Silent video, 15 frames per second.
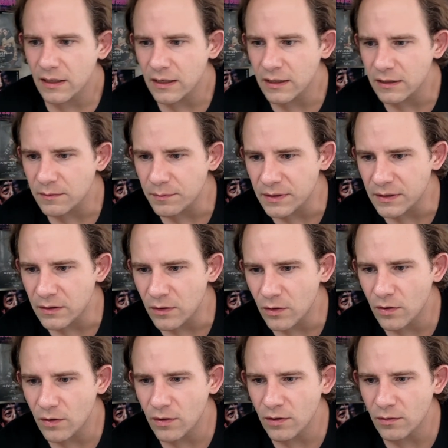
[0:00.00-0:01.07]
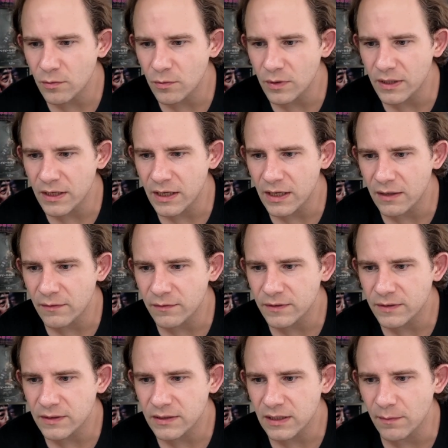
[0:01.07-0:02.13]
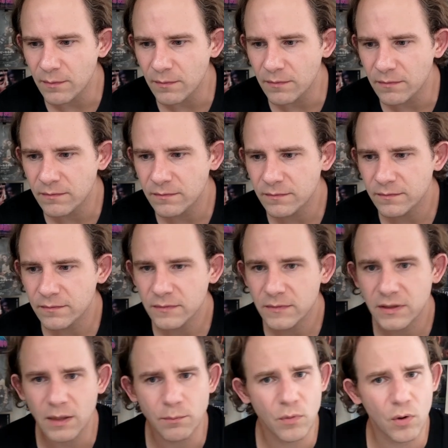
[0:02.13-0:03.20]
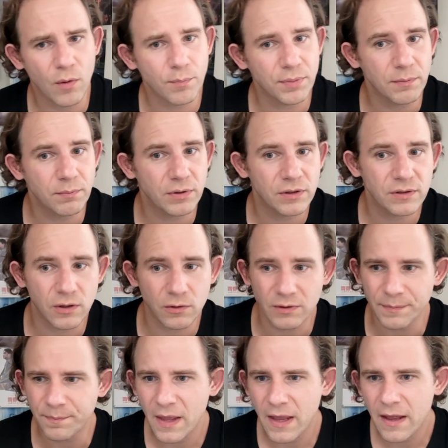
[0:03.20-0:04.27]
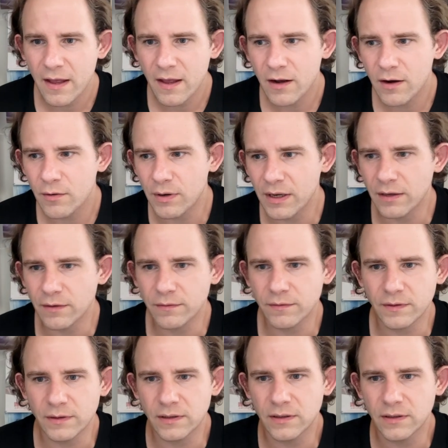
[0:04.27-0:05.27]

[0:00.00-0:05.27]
can't be all. We have some more people, sorry. We have